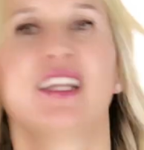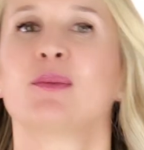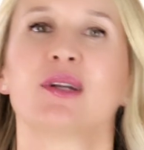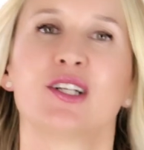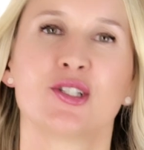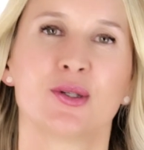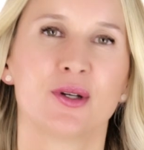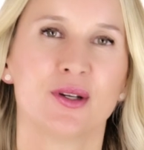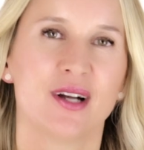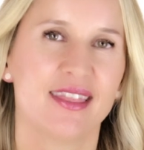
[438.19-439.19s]
Now I'm going to show
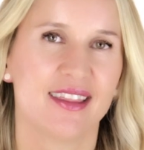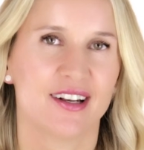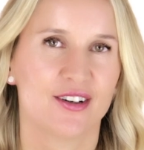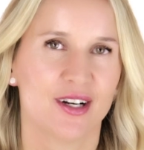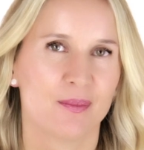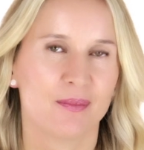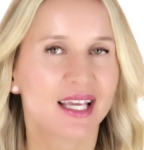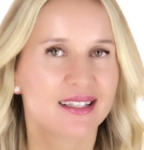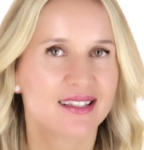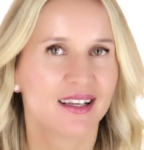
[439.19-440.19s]
you another
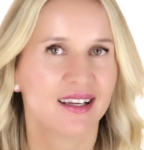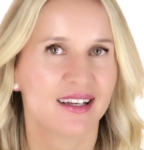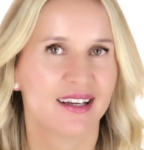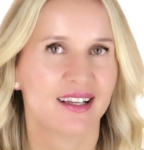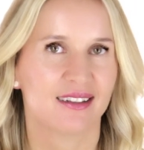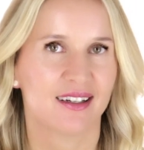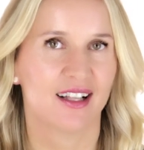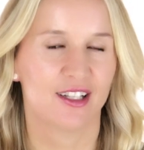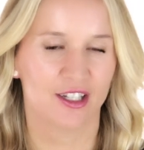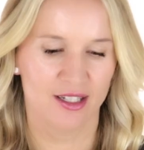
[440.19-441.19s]
amazing nail
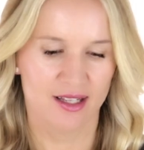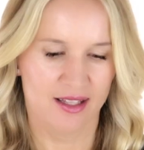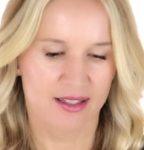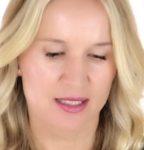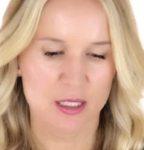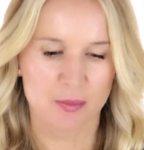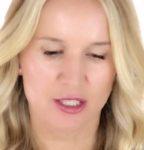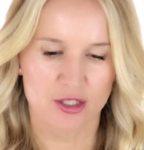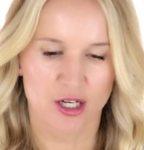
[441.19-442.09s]
color. This is by